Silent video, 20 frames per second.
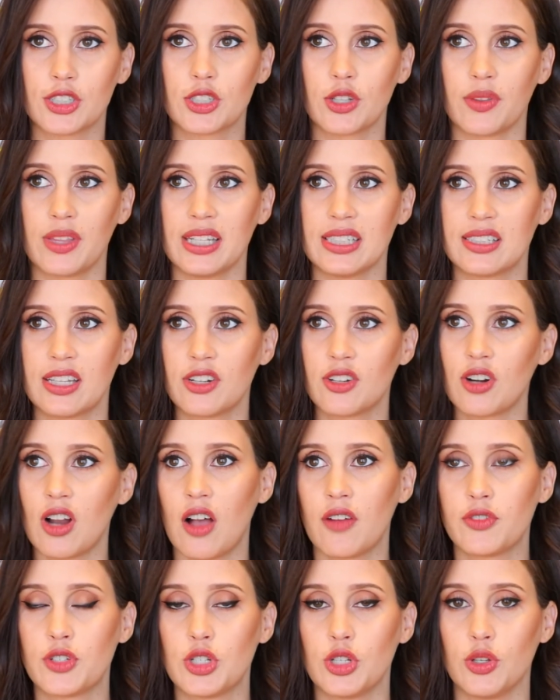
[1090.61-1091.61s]
so they send her
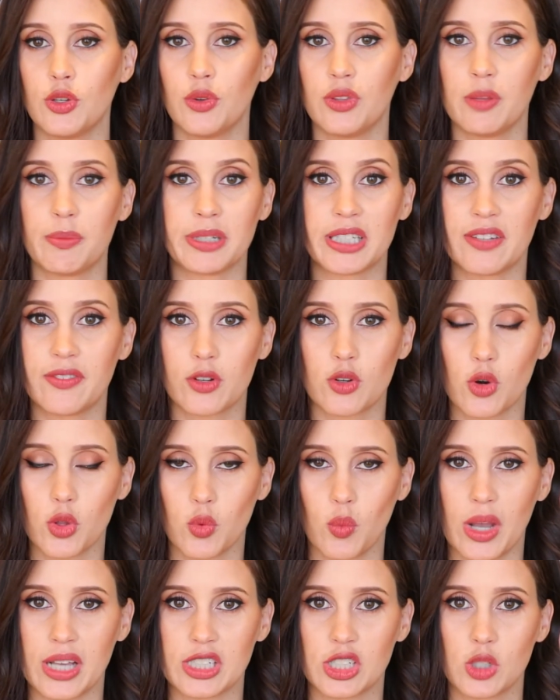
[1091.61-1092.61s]
off to the Pacific
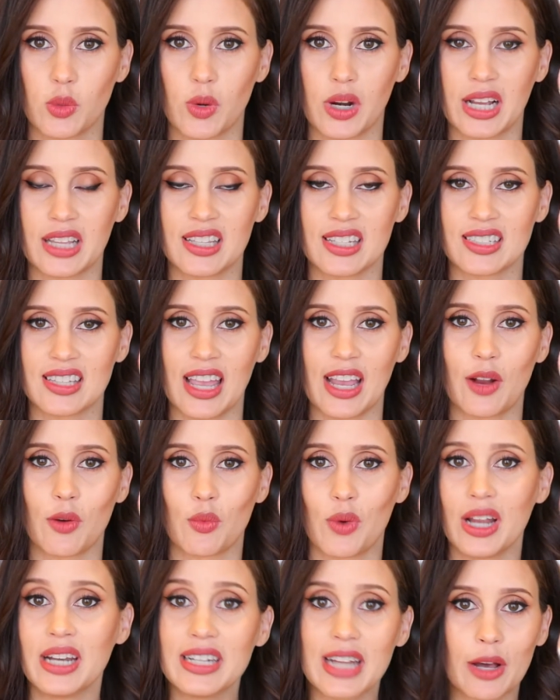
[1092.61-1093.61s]
Northwest to work at this like
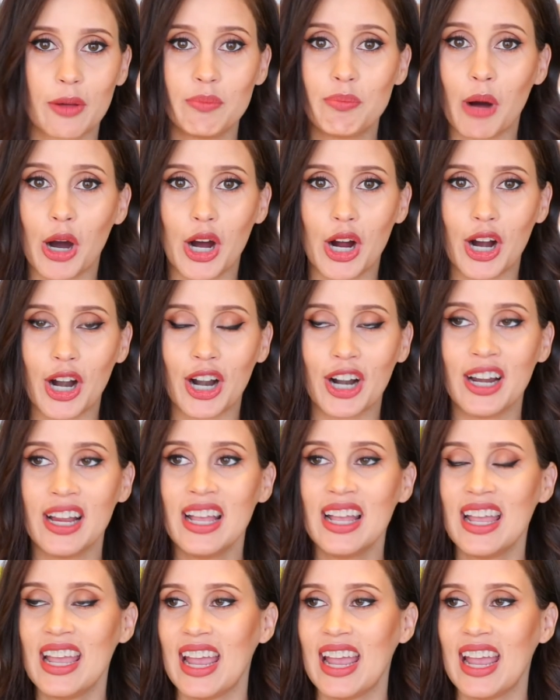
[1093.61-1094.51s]
rundown bar,